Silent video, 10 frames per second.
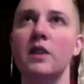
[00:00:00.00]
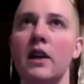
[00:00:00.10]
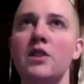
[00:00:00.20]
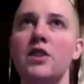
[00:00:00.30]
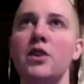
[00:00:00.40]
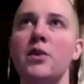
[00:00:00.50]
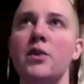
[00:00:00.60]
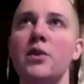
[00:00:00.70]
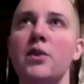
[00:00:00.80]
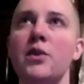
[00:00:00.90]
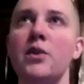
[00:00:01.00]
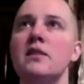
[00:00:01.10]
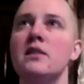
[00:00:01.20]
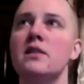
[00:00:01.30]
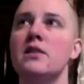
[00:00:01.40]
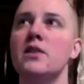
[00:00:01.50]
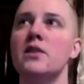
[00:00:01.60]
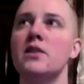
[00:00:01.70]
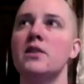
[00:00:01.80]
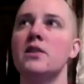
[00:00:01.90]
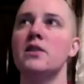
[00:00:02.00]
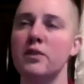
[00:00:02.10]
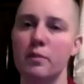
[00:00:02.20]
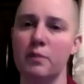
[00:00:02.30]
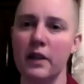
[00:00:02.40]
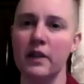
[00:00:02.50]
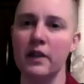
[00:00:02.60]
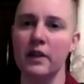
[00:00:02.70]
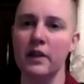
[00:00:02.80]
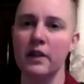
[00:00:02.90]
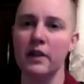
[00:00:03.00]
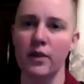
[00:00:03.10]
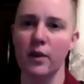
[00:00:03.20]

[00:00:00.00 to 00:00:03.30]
into it, I guess, so it becomes familiar enough